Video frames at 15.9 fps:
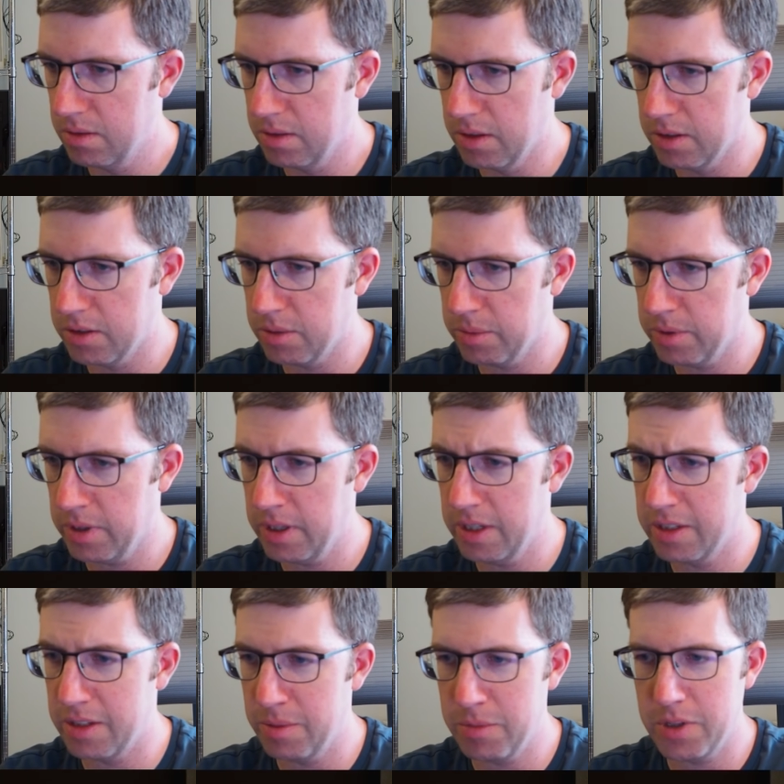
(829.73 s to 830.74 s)
All right, so we're going to
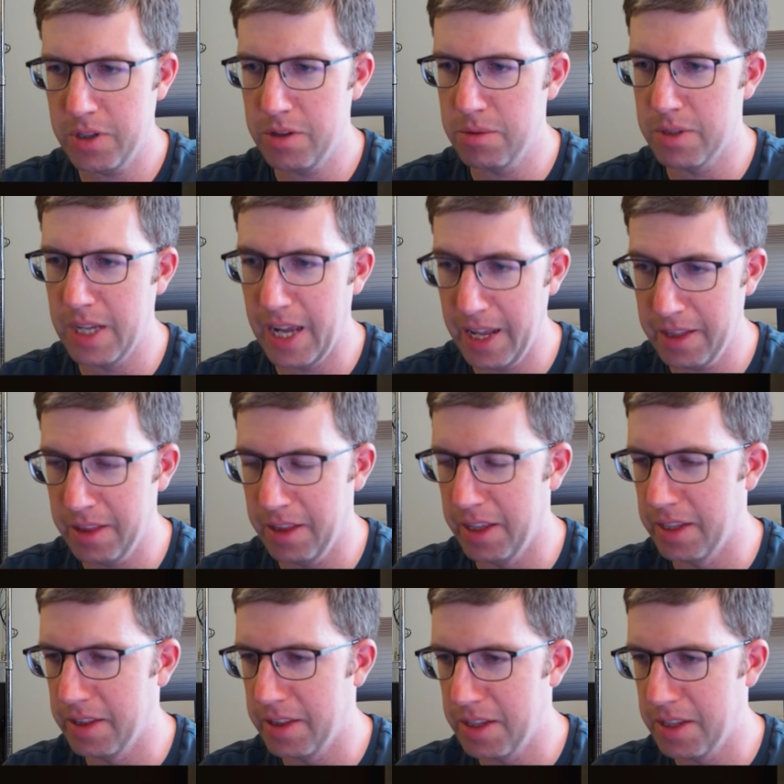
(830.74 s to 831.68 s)
attempt to use Edlin,